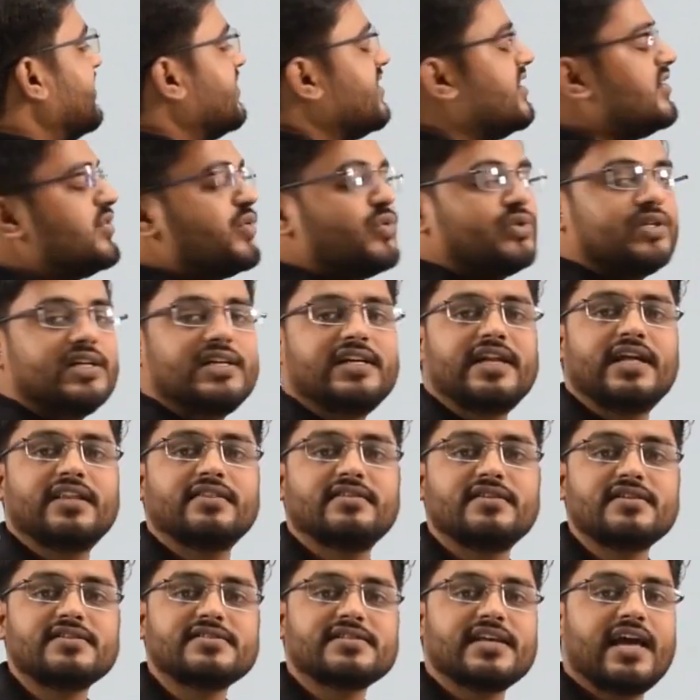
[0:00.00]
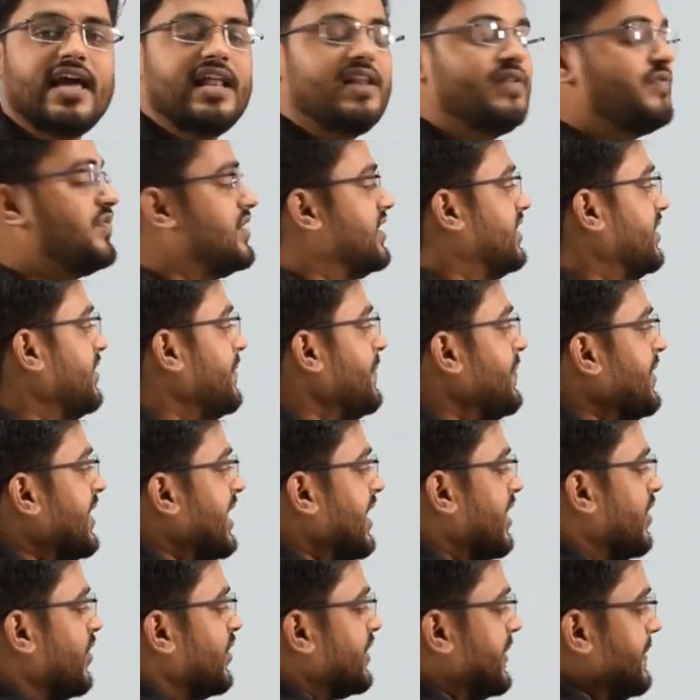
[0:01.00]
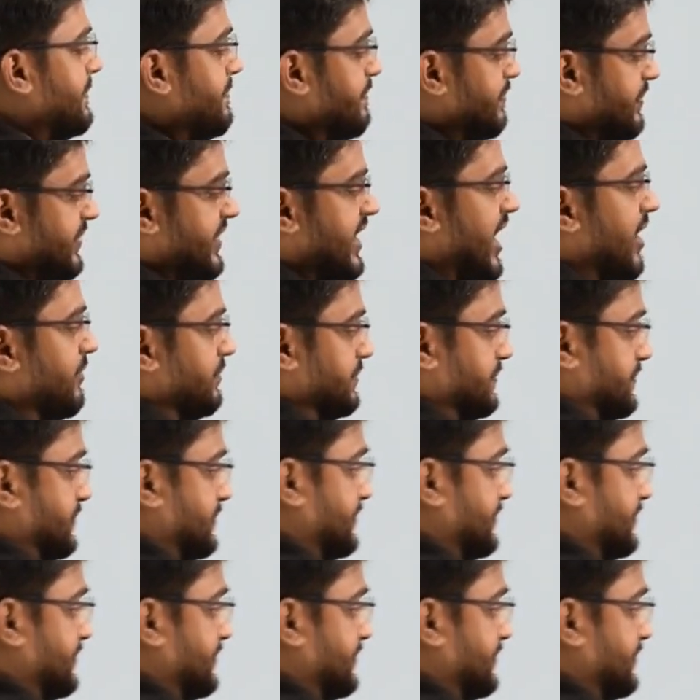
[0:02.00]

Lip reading: the total length is L1. Okay, now